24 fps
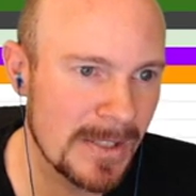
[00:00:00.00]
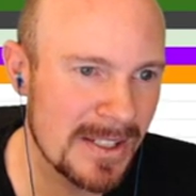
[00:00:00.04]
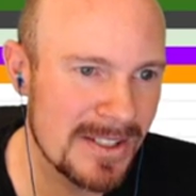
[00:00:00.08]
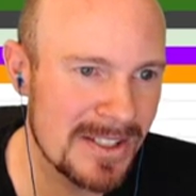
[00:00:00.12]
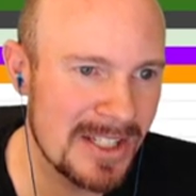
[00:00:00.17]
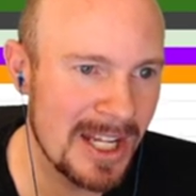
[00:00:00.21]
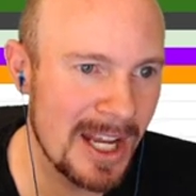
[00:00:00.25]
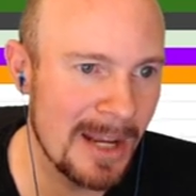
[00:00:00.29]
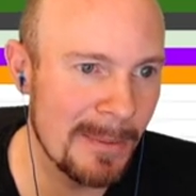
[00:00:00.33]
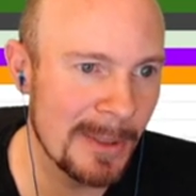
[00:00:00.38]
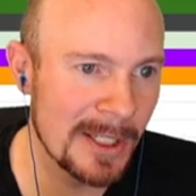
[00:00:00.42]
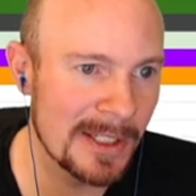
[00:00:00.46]

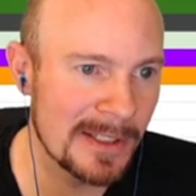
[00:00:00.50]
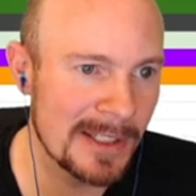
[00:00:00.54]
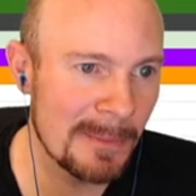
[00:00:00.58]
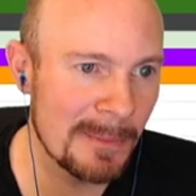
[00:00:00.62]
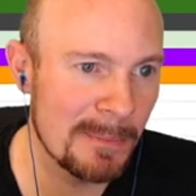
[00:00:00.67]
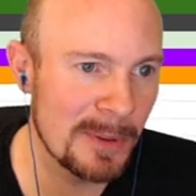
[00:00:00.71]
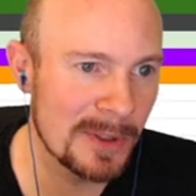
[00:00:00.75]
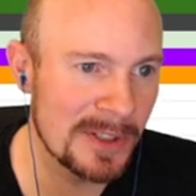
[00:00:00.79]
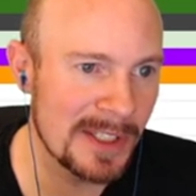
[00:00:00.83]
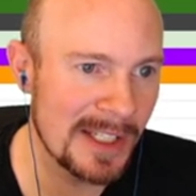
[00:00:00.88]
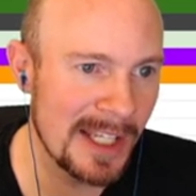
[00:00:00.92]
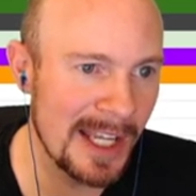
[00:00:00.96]
Damn it, that
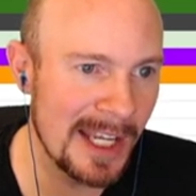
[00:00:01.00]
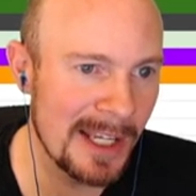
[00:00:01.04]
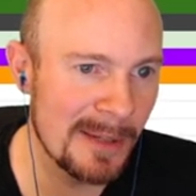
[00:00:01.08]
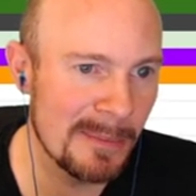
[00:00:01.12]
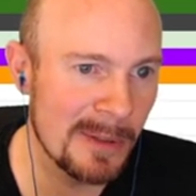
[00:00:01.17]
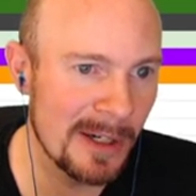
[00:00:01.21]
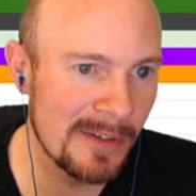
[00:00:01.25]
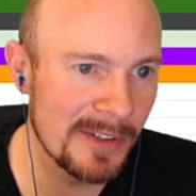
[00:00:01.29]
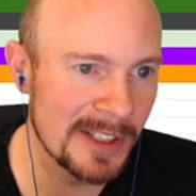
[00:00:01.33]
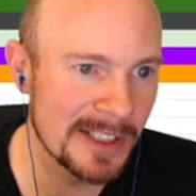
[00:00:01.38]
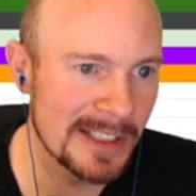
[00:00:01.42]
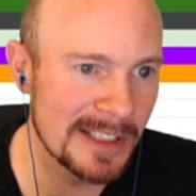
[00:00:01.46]
put the A
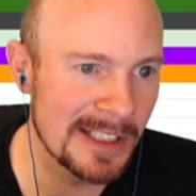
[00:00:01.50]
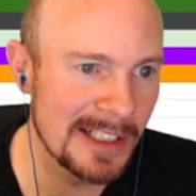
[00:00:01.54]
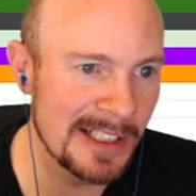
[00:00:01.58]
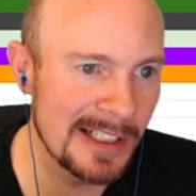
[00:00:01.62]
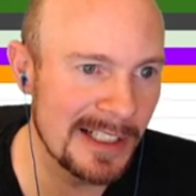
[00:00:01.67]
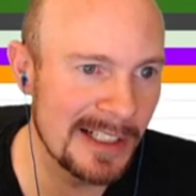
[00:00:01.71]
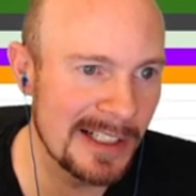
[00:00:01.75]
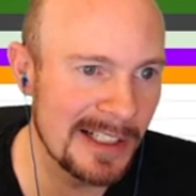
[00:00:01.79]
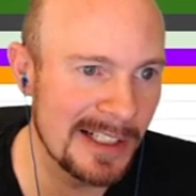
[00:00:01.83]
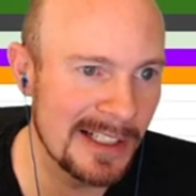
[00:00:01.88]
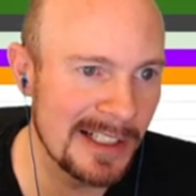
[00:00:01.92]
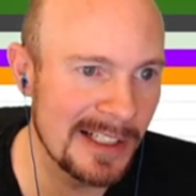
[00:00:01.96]
above it.
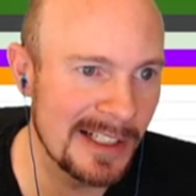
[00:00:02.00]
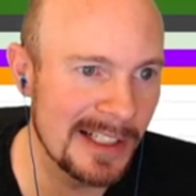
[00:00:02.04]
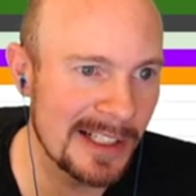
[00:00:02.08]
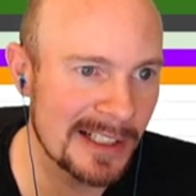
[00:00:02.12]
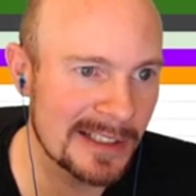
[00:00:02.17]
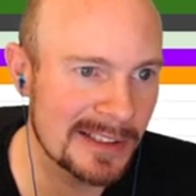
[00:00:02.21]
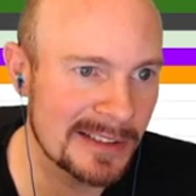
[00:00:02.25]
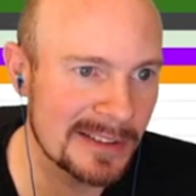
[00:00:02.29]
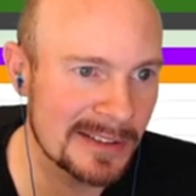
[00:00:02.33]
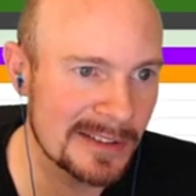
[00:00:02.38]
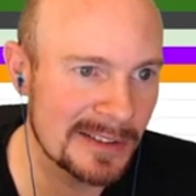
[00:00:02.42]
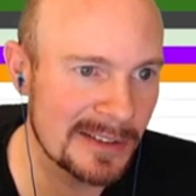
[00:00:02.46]
Uh,
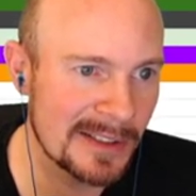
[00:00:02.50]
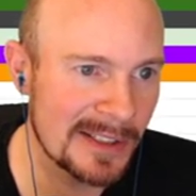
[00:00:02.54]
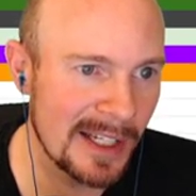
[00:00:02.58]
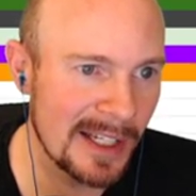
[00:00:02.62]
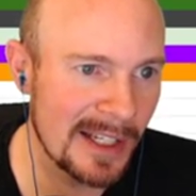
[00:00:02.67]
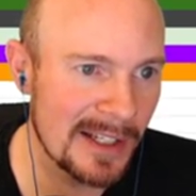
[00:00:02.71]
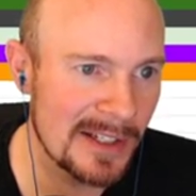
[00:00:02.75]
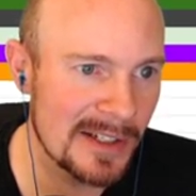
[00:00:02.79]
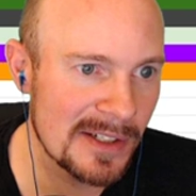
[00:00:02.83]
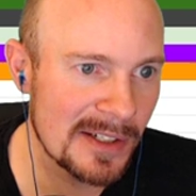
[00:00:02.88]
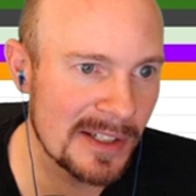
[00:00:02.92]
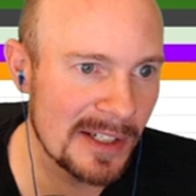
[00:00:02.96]

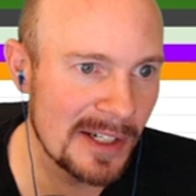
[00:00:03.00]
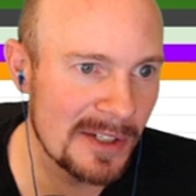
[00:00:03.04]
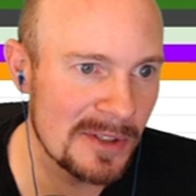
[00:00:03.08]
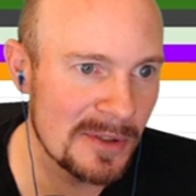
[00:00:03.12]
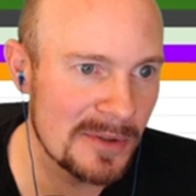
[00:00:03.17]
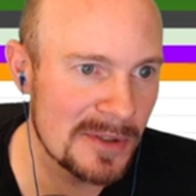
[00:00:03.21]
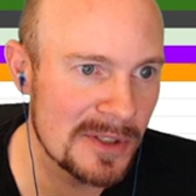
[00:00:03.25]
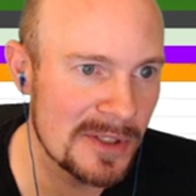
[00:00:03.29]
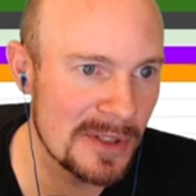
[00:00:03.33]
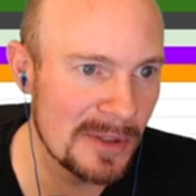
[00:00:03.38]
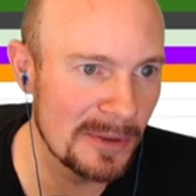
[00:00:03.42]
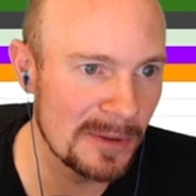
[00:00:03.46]
okay, can I do
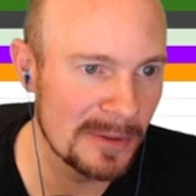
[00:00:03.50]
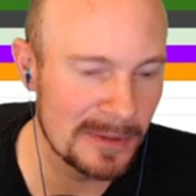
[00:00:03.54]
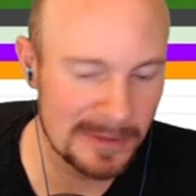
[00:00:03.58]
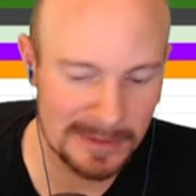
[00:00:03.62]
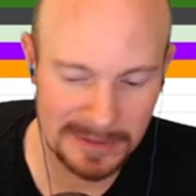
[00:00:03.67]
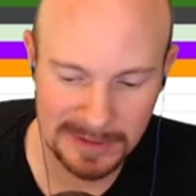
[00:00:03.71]
two?